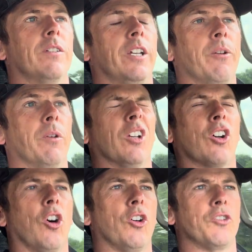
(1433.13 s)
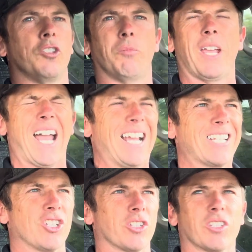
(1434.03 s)
it will cause you to be
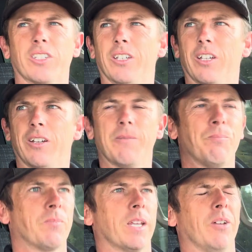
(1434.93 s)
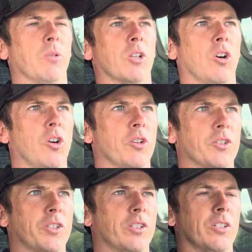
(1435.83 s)
anxious. It will
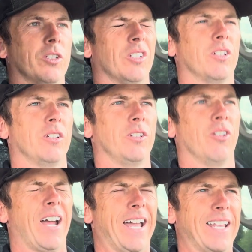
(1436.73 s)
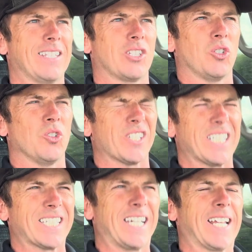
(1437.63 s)
cause your hands to hold
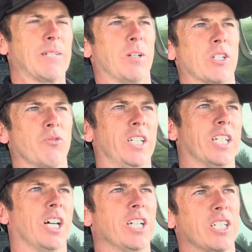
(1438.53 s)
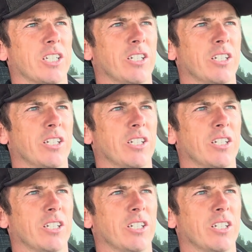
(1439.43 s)
onto the handlebars really tight,